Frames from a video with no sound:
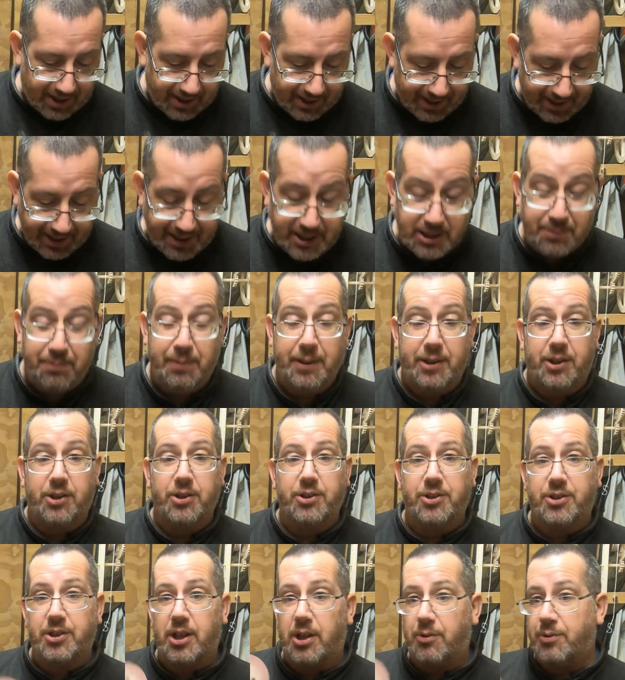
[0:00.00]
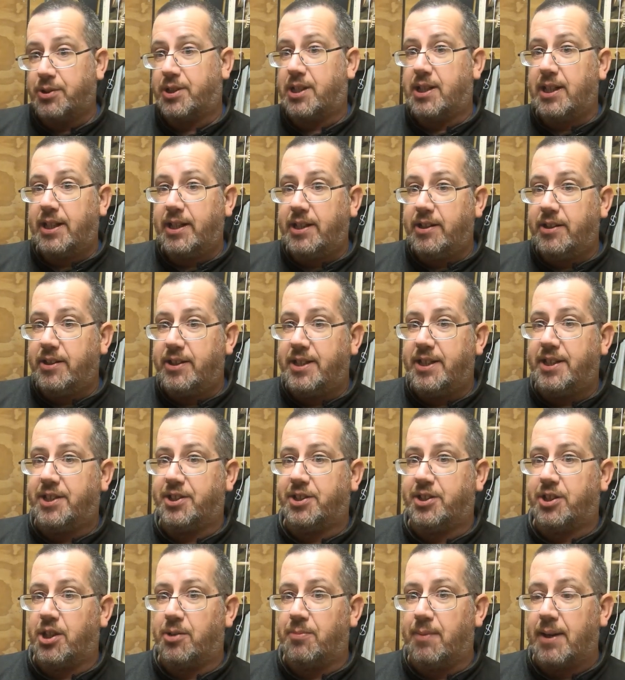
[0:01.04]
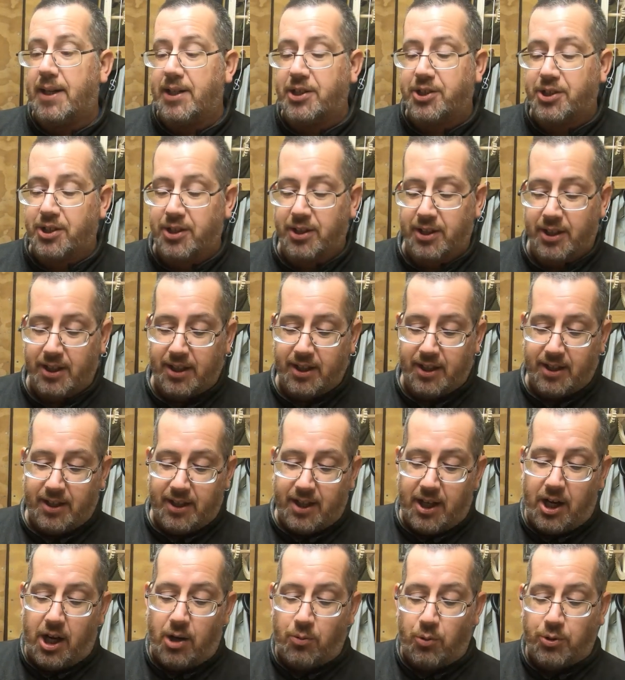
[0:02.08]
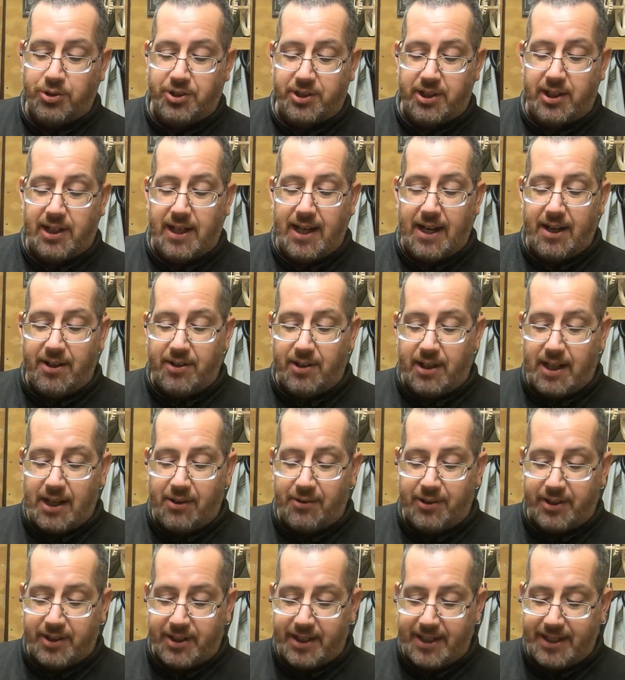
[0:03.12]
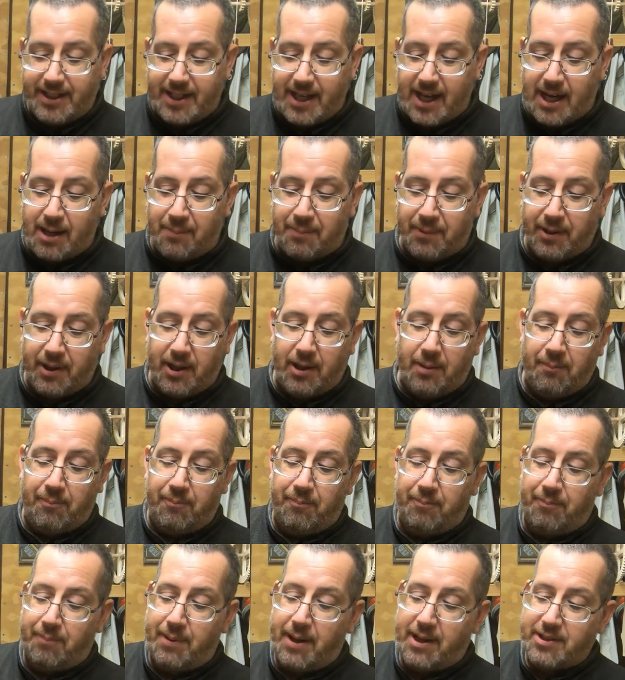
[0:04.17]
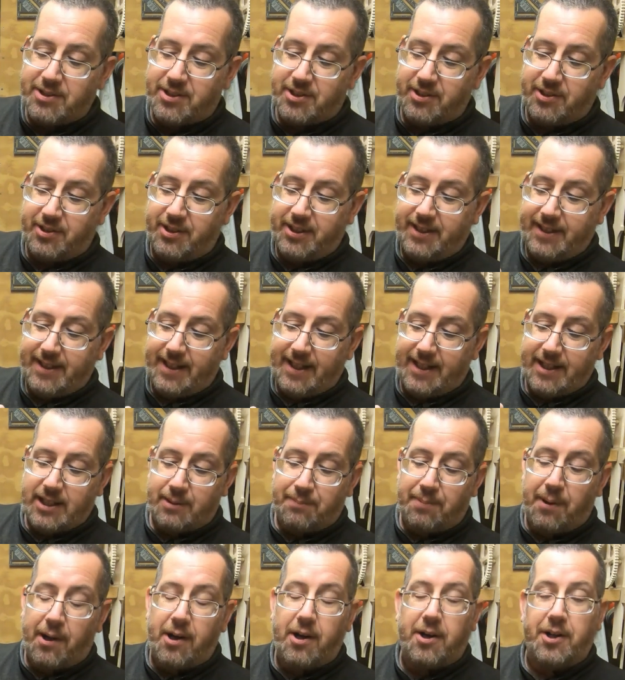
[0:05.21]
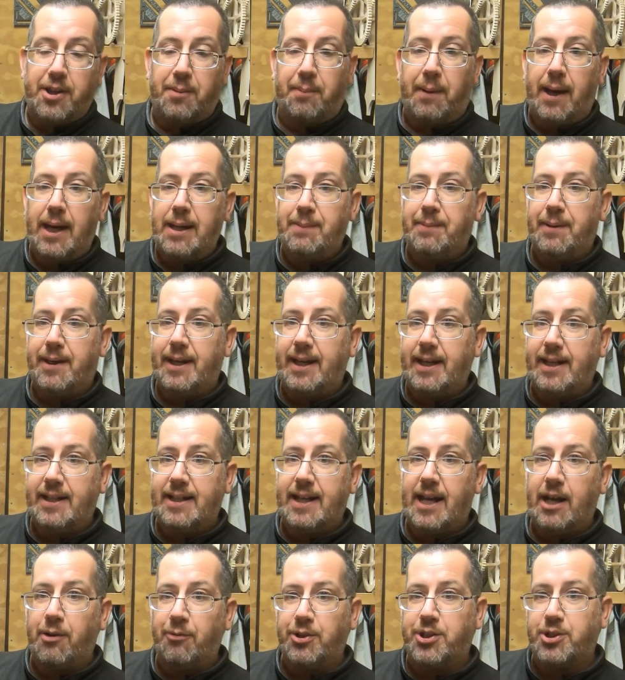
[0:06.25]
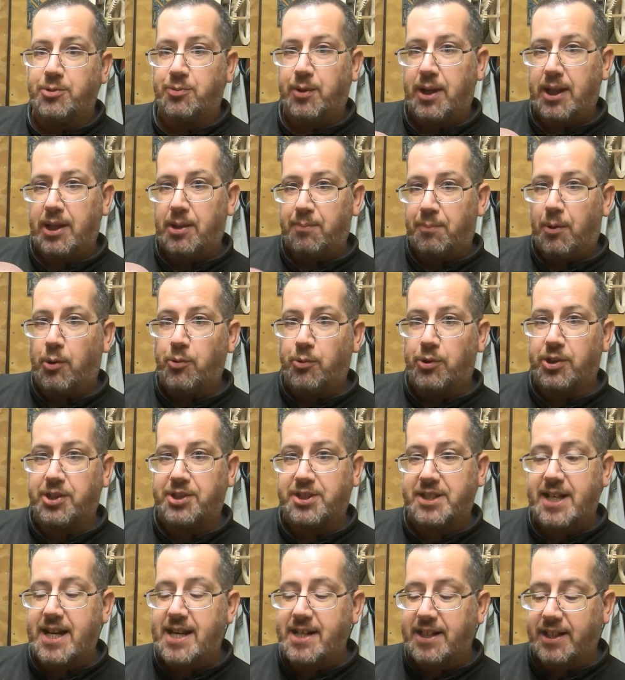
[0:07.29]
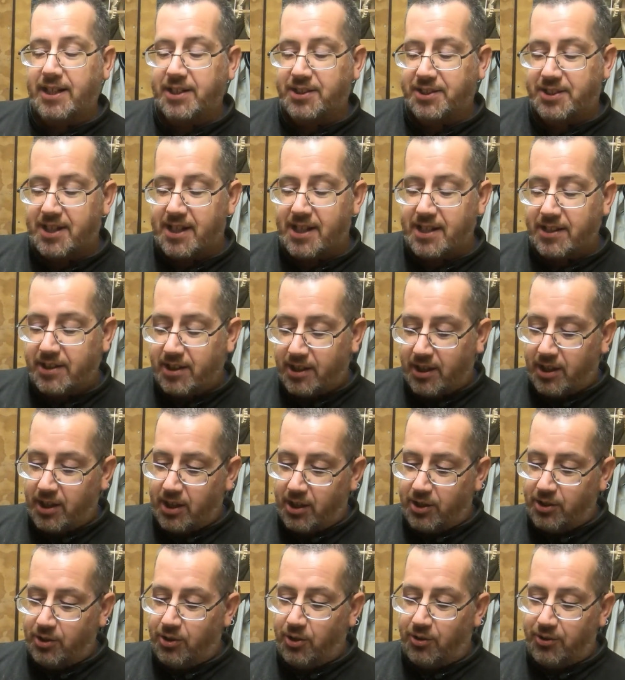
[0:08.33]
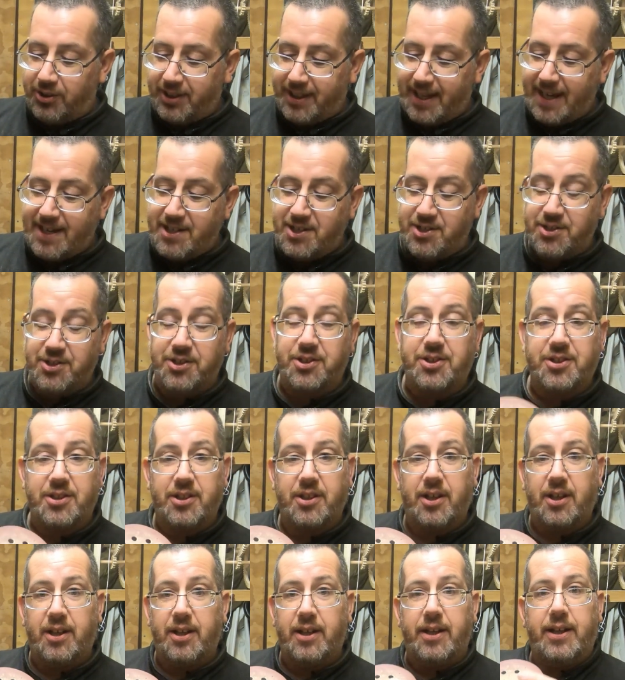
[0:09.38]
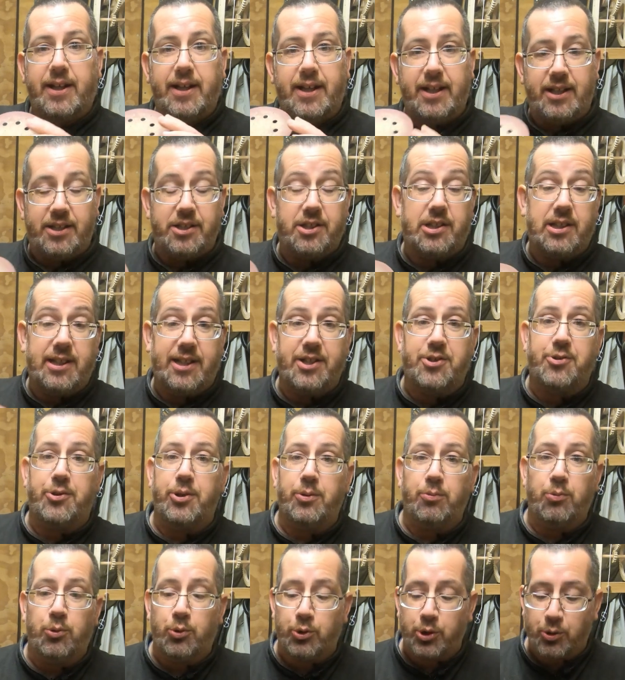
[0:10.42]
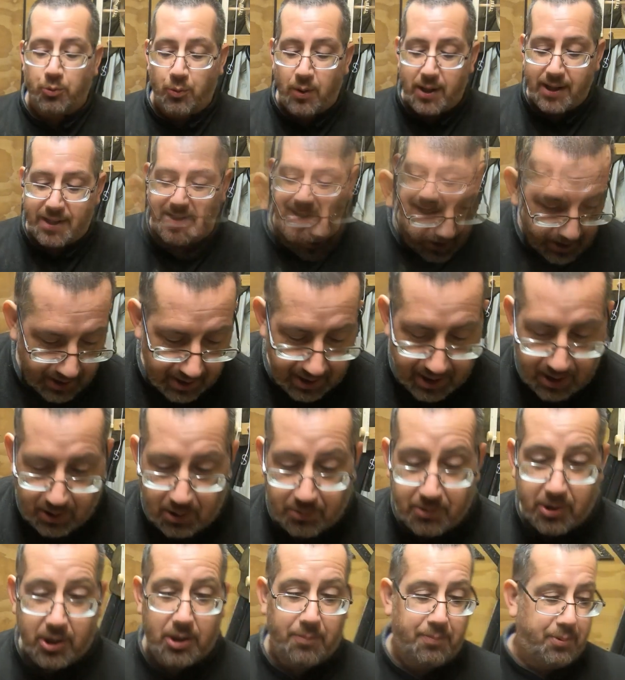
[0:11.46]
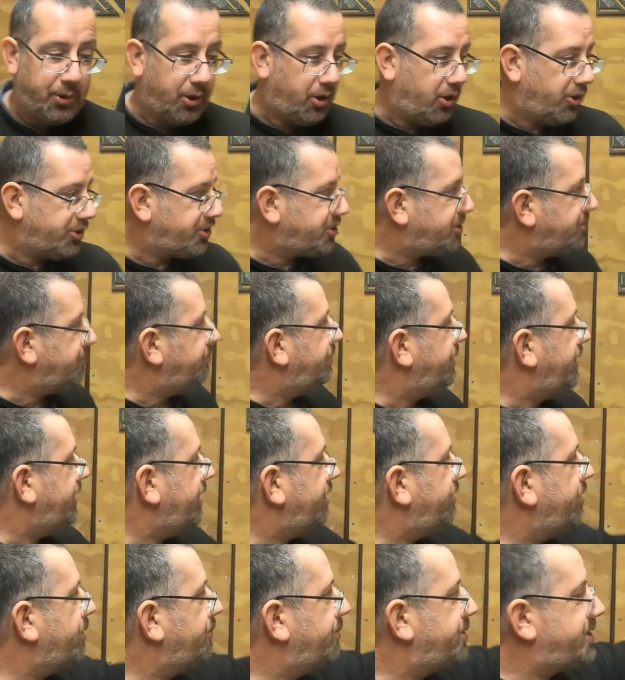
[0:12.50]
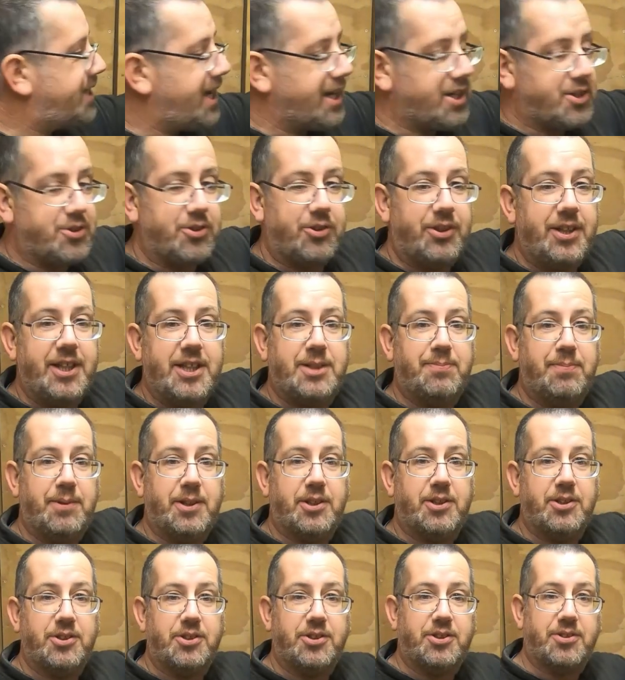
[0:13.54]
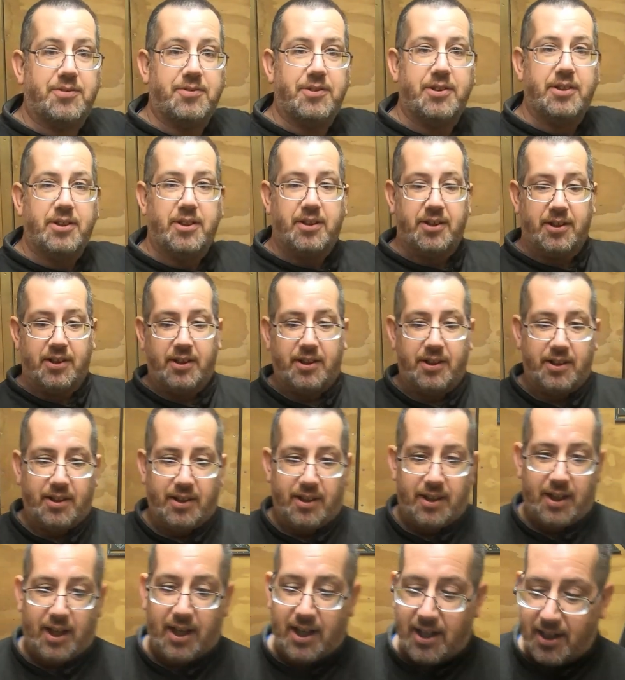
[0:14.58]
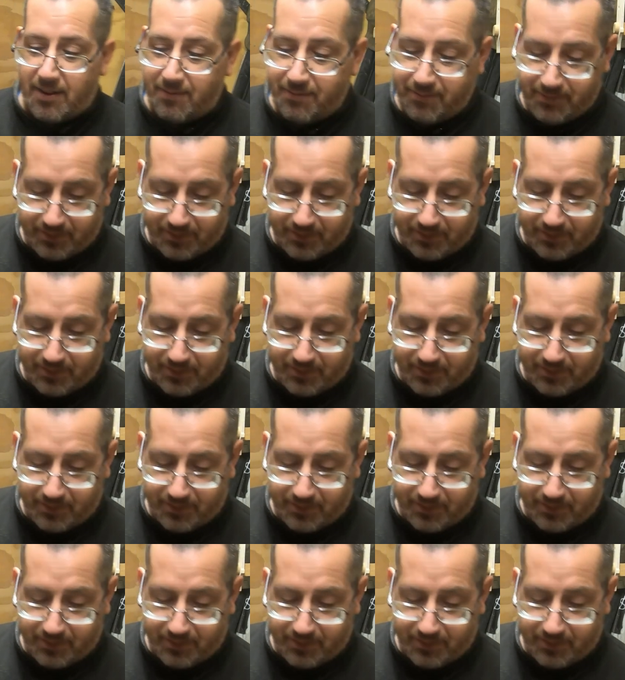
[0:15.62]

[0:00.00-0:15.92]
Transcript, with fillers: is because I was cleaning the disc so much. I wasn't allowing it to heat up but the inner part of the paper here now which is where the bulk of the sanding is done not the edges has literally worn away. Now I'm going to put on some hearing protection on this because uh,